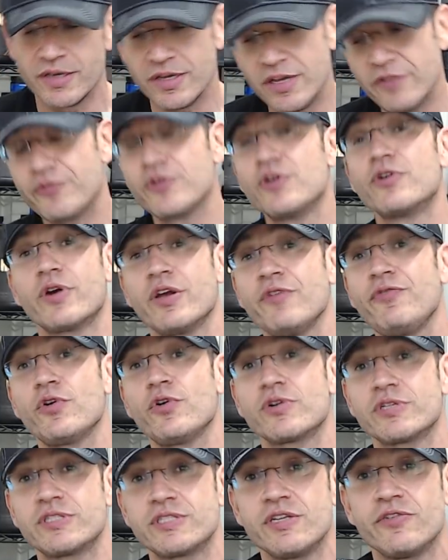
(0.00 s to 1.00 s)
If you're if you're
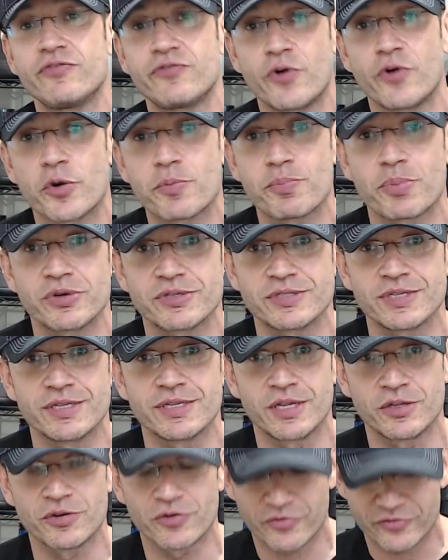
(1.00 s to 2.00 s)
a C4 person,
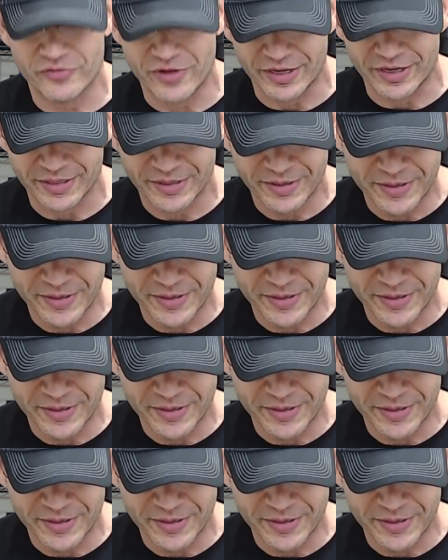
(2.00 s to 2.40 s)
then you're fine.